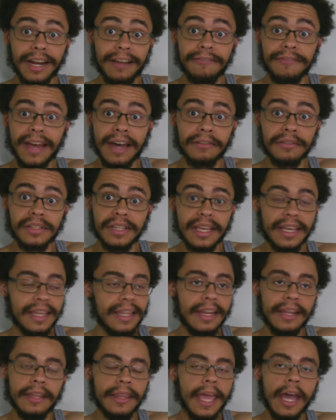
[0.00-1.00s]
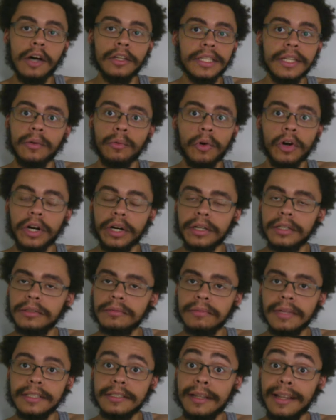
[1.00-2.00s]
But I found... And they all didn't
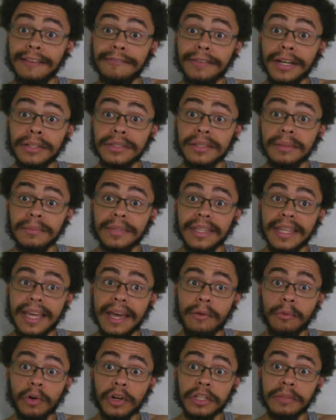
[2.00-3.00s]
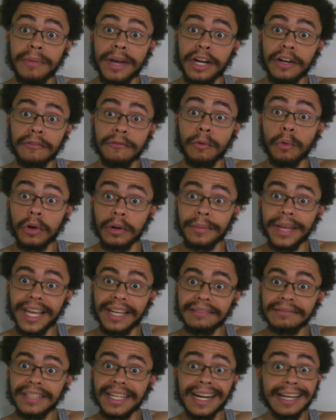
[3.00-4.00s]
work. Until I found something that worked better for
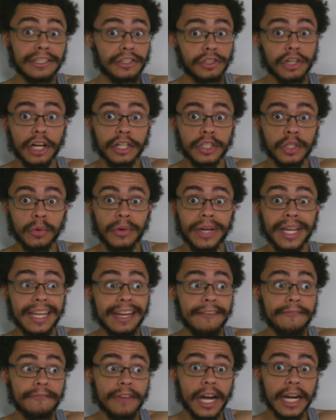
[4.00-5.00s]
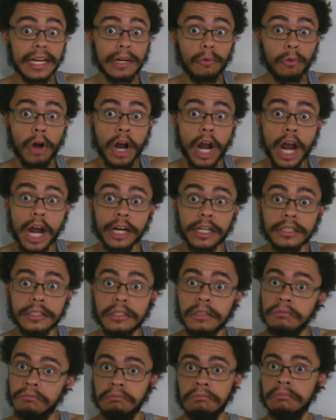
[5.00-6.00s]
me. And I stuck to it. And it fucking
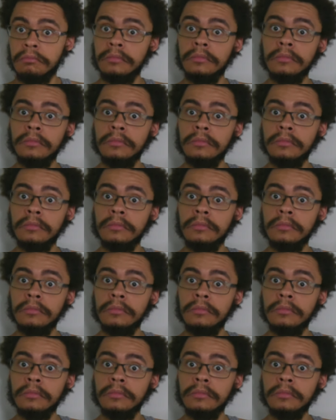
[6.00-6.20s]
worked!